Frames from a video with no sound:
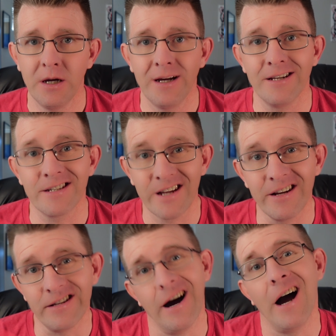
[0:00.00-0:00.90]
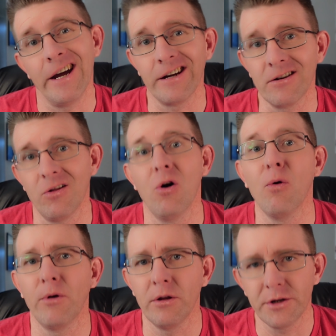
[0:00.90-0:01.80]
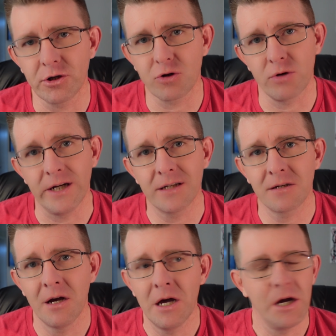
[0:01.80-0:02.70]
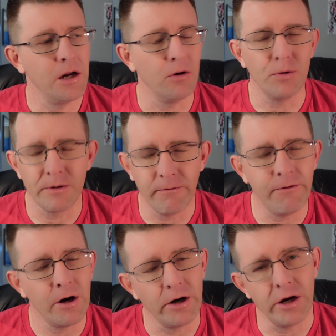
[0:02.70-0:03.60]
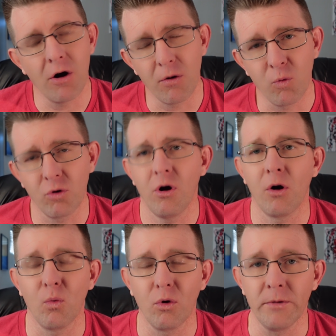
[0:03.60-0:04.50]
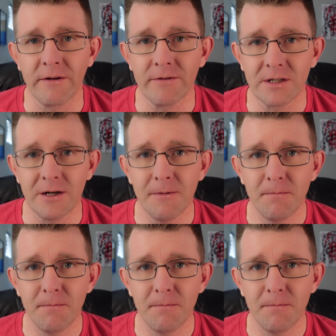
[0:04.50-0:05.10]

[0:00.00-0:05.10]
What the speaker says: instead of dying alone on the streets. It was a very heartwarming visit.